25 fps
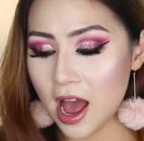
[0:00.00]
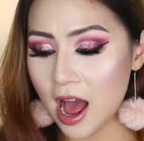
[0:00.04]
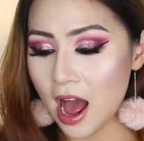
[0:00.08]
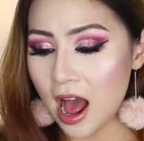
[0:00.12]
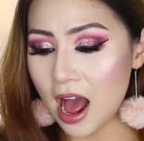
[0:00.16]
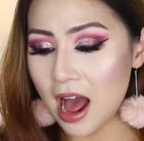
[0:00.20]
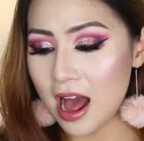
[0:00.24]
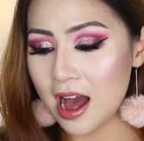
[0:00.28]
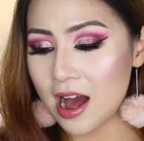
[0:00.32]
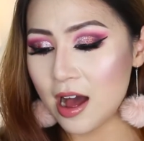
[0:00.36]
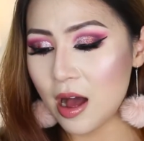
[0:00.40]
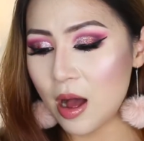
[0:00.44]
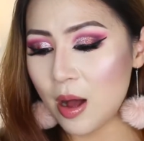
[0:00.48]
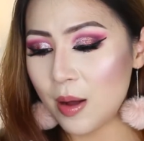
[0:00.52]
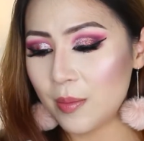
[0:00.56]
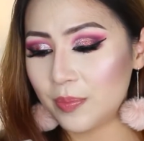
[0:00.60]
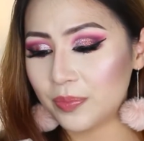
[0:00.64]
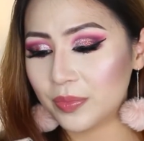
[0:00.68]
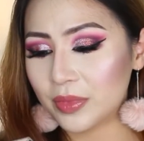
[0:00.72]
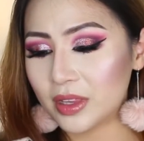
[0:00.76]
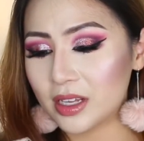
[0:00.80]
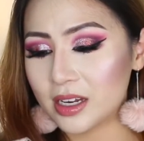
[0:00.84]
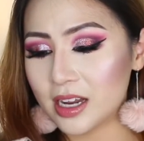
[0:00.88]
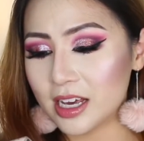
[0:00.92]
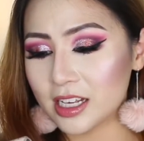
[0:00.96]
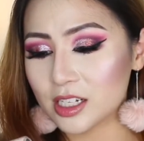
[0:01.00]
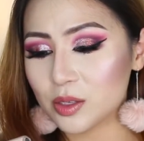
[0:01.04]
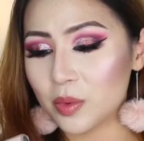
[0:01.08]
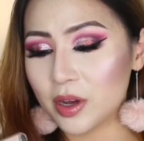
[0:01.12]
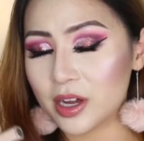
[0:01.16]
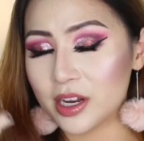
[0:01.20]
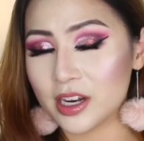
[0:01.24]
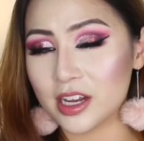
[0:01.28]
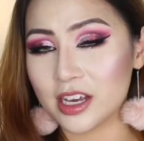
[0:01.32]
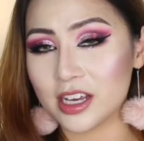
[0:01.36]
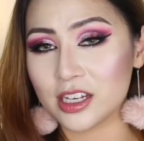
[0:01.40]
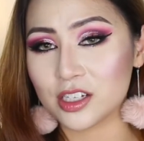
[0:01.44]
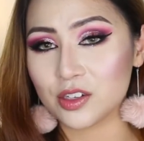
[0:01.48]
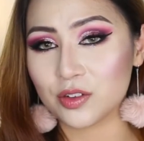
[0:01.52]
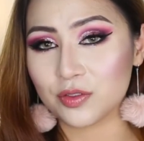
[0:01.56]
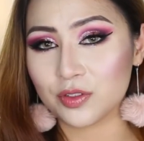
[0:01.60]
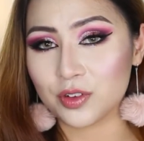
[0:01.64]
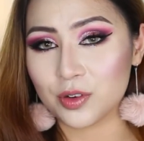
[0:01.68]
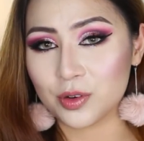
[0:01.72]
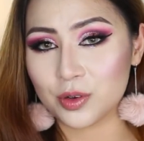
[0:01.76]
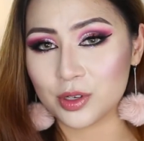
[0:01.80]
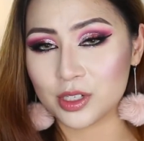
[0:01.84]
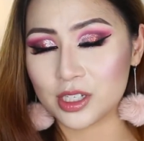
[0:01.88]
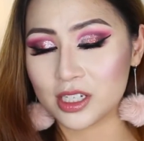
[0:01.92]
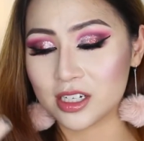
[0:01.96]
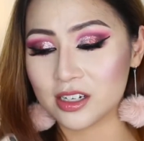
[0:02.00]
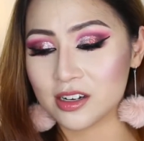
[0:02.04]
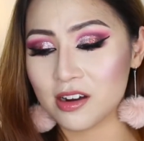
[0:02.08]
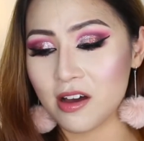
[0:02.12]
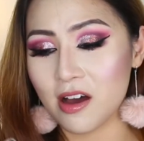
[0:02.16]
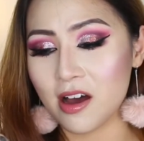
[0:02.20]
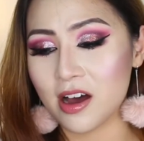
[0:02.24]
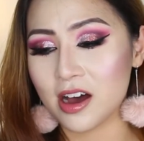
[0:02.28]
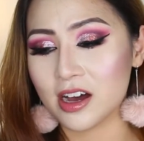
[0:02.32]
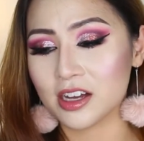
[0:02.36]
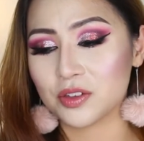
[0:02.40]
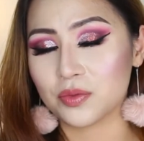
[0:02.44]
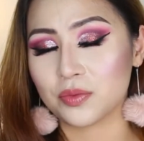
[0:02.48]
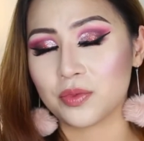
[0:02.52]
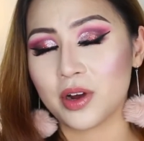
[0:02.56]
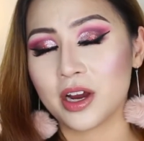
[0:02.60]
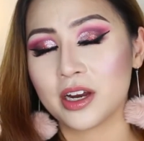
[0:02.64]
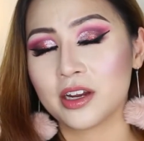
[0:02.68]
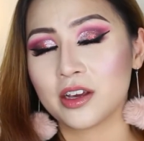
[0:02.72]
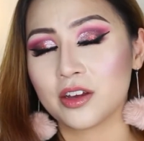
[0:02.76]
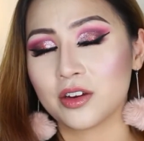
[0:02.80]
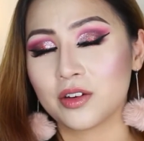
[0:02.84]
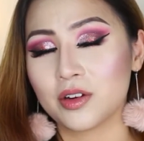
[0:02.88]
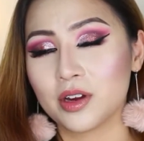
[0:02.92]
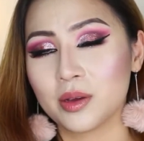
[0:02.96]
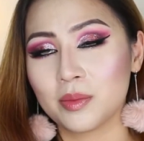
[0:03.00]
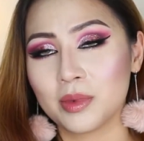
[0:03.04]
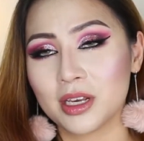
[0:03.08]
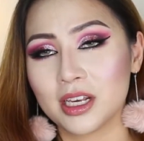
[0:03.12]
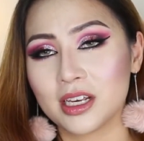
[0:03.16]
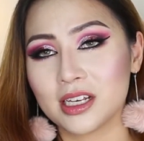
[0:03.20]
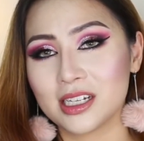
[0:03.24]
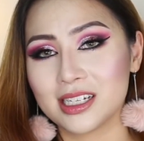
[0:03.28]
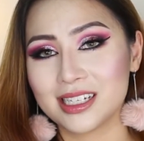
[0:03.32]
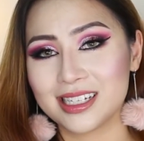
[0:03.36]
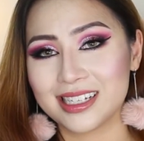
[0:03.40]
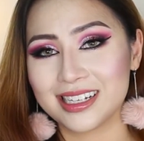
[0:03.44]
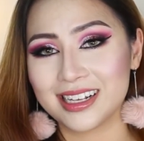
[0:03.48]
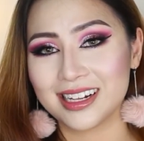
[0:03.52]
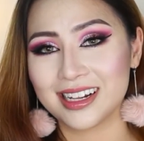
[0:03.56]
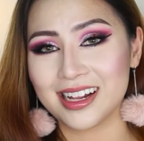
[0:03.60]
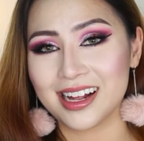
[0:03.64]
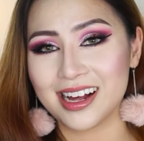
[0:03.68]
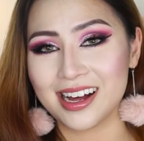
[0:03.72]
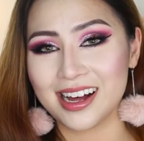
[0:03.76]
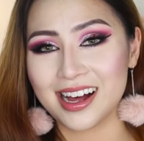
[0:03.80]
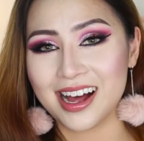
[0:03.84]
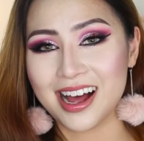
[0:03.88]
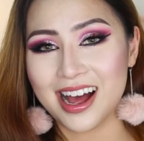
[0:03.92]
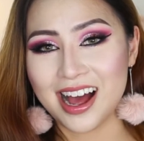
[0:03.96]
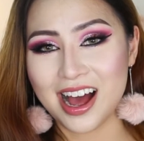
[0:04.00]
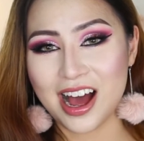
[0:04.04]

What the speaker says: The next one is of course NARS Radiant Creamy Concealer.